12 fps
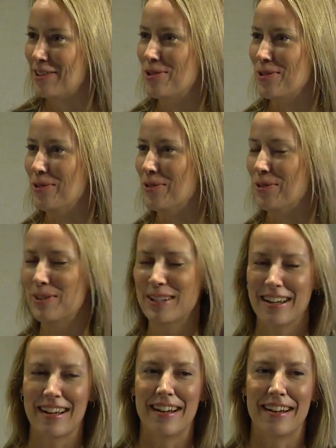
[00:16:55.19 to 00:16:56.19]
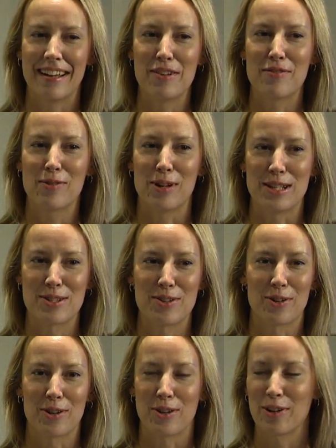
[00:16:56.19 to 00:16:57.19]
to influence
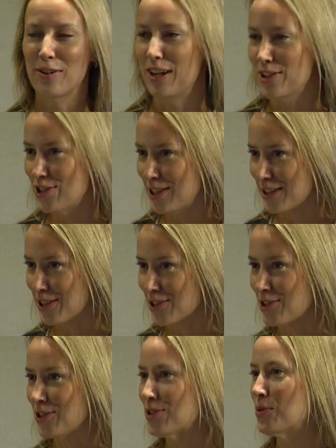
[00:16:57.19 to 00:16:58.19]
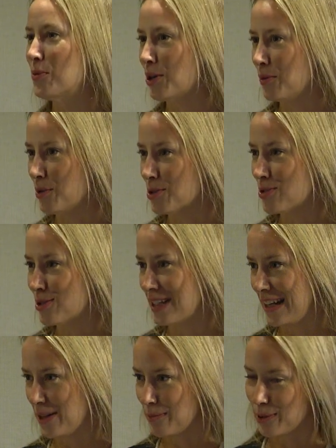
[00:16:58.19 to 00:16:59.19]
your lunch decisions toward a more
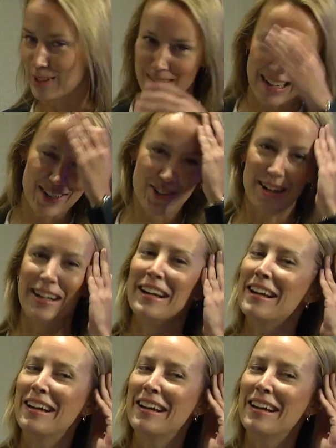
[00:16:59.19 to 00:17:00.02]
sustainable direction.